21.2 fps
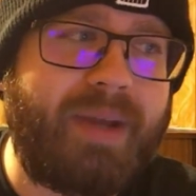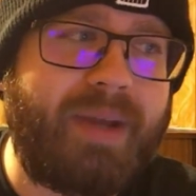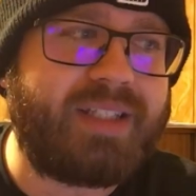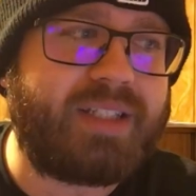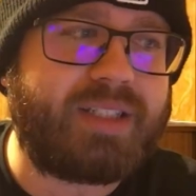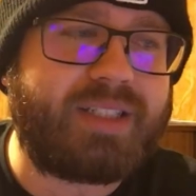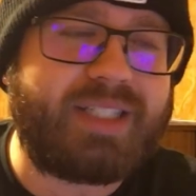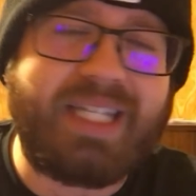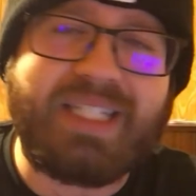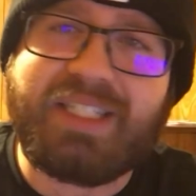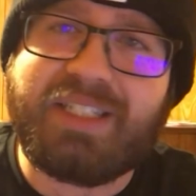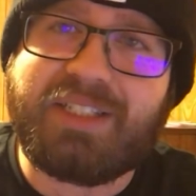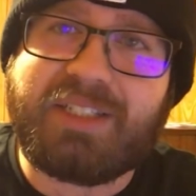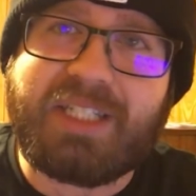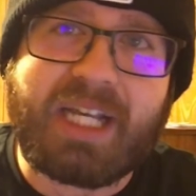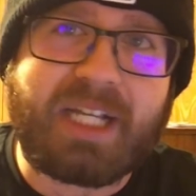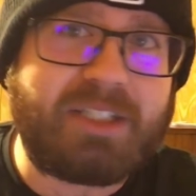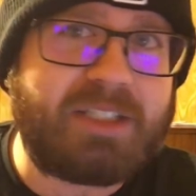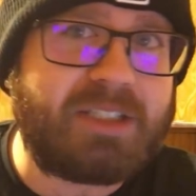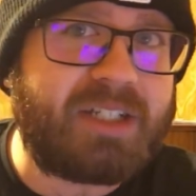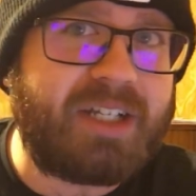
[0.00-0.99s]
a season
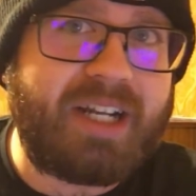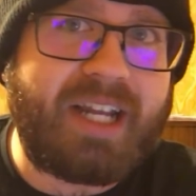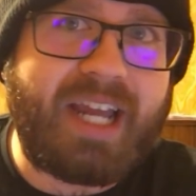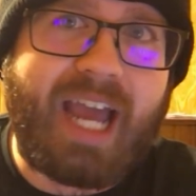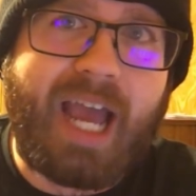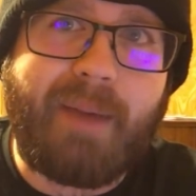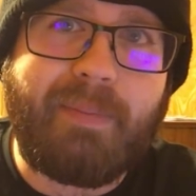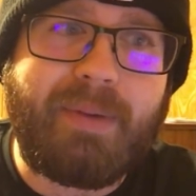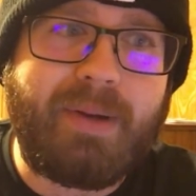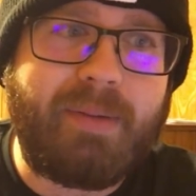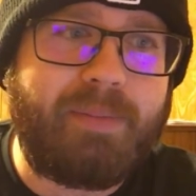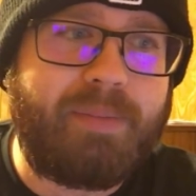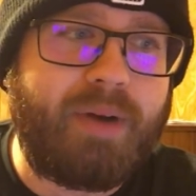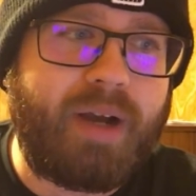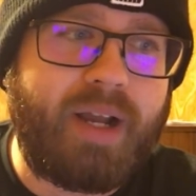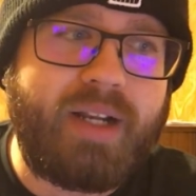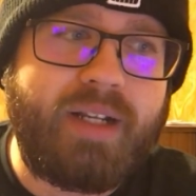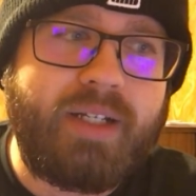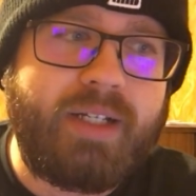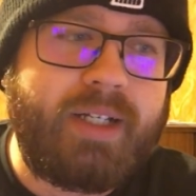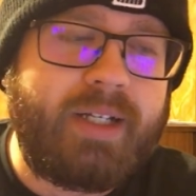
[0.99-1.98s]
six is going to happen, but